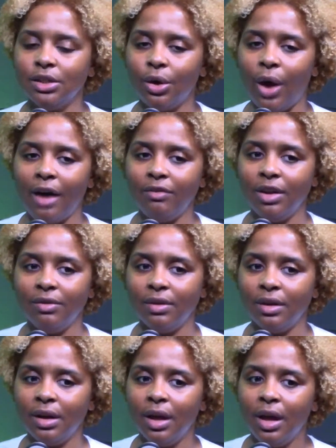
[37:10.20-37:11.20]
so I've
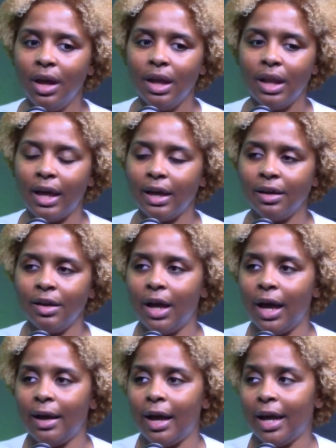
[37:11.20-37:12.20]
even,
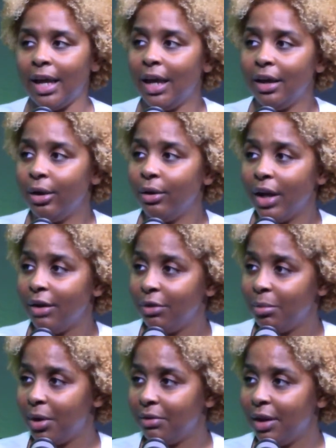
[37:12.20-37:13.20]
I can't go to every
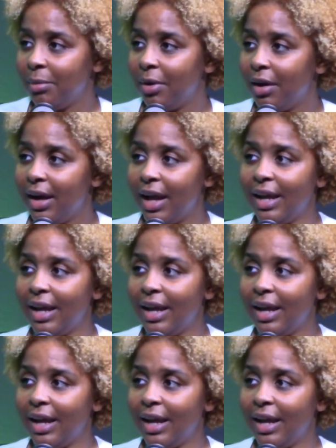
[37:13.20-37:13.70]
birthday party.